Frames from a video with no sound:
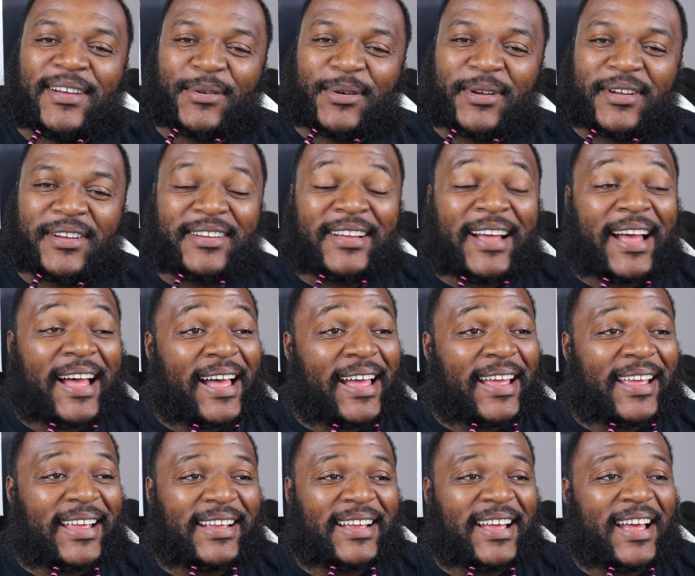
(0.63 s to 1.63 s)
Well,
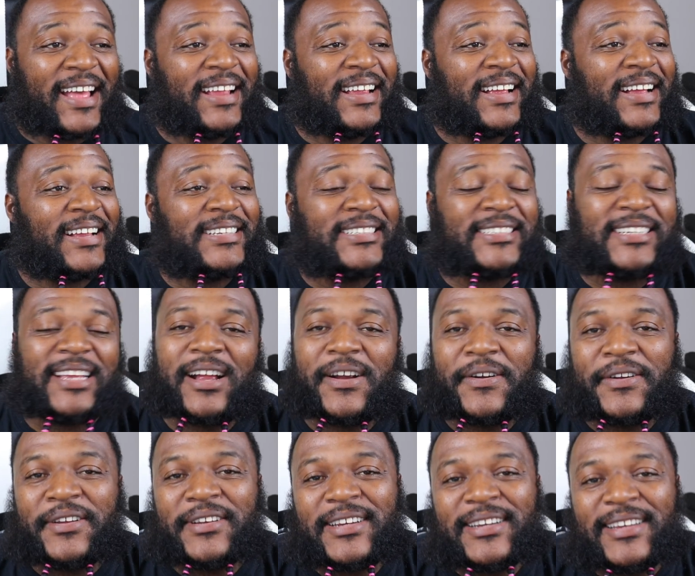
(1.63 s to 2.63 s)
hi. Hi, guys.
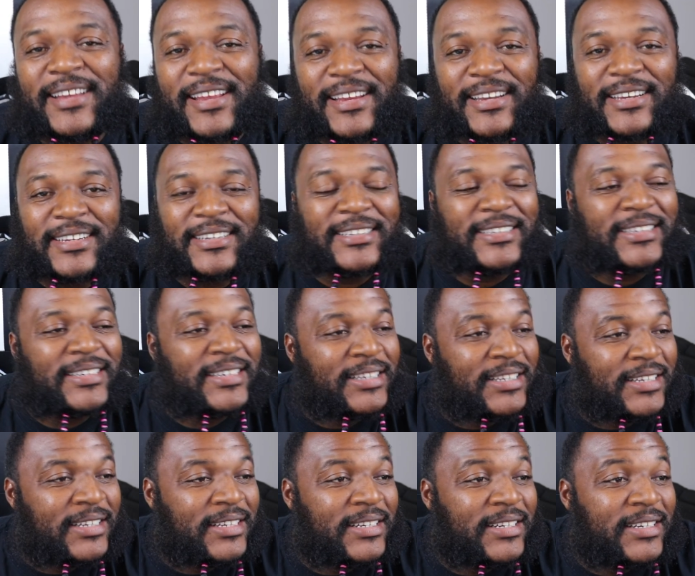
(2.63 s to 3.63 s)
How are you today?
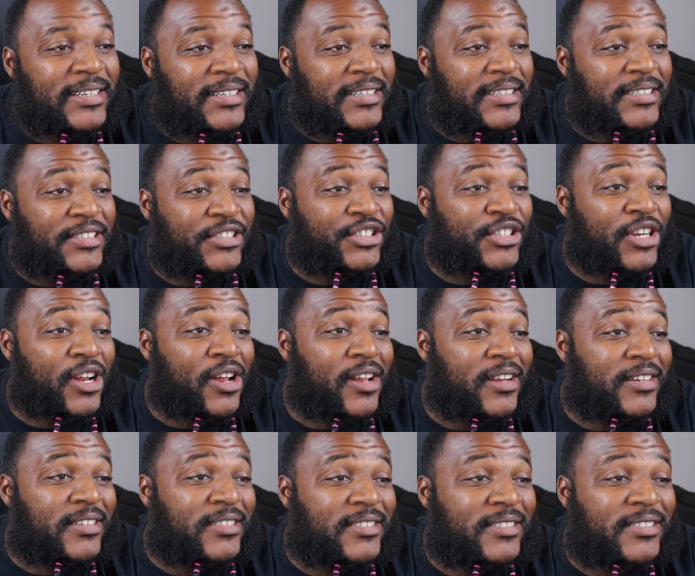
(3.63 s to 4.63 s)
It's
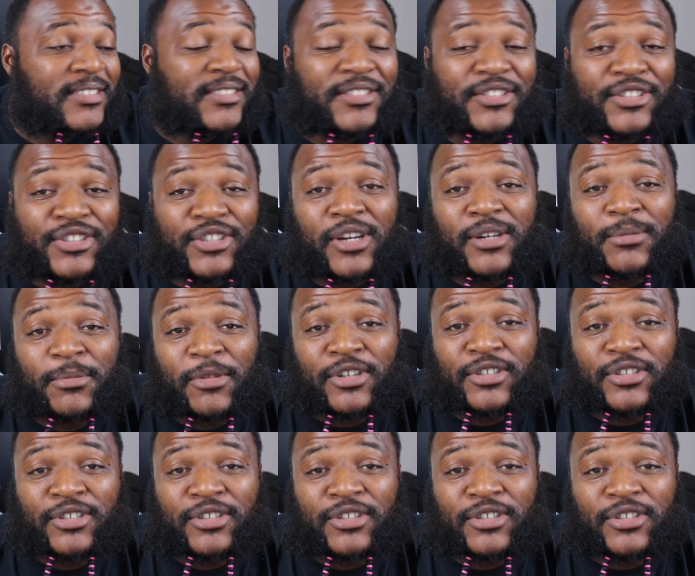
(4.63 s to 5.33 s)
Sean, John